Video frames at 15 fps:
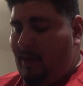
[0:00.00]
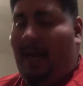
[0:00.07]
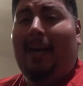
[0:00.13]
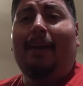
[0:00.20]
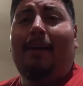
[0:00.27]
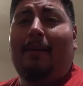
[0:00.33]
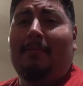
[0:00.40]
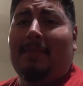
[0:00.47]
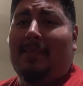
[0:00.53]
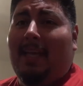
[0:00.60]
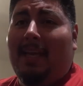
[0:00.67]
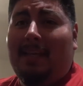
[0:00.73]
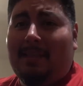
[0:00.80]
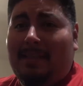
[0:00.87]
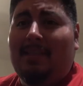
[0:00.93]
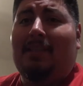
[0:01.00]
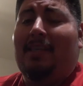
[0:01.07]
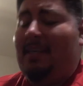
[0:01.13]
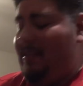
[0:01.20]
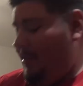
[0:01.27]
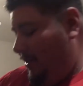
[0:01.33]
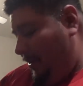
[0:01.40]
I call them steaks just
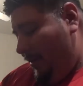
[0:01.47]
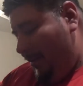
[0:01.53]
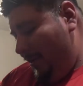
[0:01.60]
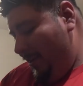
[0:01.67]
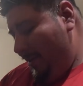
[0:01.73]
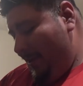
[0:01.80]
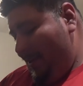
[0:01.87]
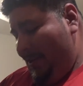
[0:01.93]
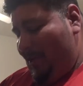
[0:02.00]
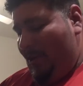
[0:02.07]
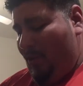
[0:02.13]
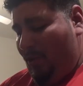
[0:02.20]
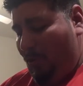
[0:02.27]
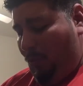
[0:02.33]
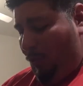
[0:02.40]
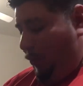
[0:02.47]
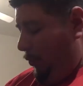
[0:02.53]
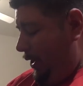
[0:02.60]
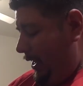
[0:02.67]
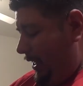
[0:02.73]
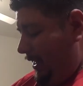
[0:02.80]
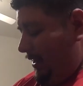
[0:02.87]
because they're
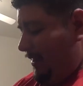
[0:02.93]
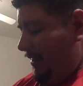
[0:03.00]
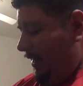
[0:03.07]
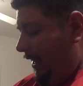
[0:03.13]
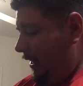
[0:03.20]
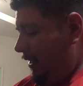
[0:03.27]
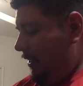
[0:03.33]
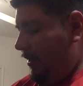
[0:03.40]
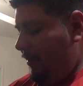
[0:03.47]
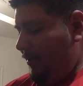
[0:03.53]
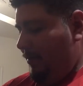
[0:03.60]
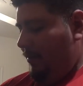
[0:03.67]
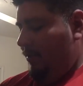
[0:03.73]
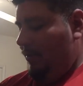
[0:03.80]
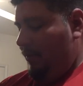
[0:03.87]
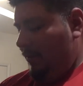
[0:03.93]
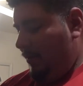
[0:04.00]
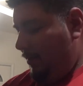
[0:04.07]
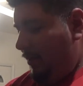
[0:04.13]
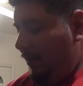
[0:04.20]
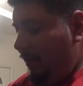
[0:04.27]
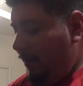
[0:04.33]
really thick,
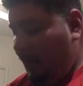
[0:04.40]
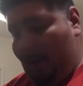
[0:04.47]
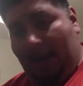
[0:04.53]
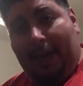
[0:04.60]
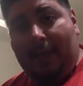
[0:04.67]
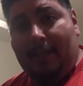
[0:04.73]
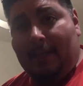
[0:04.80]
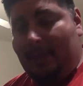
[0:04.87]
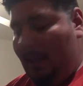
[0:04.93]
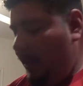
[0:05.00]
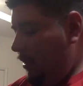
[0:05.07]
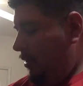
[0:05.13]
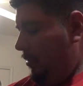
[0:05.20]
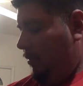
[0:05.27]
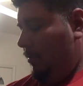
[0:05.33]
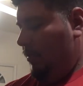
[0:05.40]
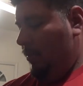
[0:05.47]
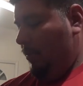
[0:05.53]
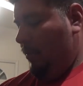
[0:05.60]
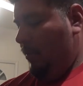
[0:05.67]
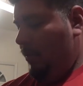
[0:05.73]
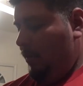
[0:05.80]
like a steak,
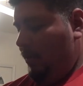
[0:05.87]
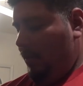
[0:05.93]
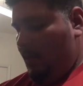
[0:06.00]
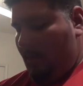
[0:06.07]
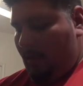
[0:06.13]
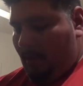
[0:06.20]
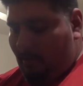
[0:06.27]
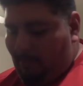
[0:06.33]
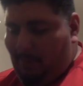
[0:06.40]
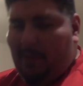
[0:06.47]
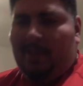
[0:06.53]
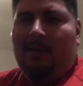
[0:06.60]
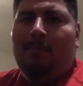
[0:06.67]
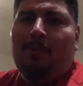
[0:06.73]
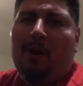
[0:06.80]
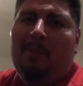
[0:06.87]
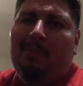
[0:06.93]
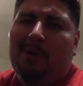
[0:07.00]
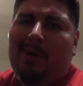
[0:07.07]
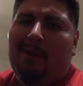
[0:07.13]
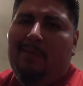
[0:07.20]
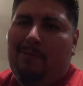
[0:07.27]
but the
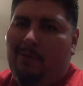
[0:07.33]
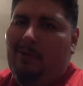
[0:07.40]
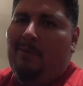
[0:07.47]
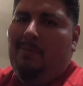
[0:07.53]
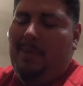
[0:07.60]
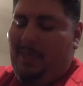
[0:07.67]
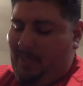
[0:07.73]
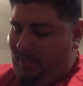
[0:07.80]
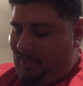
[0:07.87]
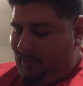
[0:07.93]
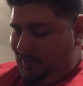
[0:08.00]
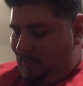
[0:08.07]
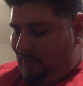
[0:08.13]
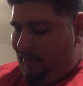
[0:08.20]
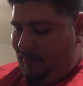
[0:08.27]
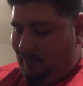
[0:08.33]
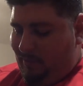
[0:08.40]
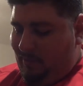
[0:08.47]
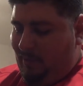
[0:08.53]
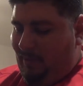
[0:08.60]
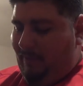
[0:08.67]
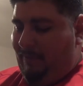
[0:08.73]
proper name for them is
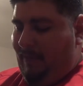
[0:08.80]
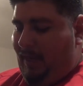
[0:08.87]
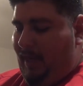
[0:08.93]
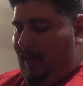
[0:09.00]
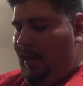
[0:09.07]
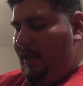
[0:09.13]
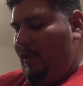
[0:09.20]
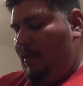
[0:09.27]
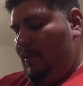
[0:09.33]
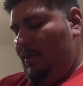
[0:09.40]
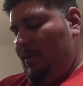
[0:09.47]
a fillet.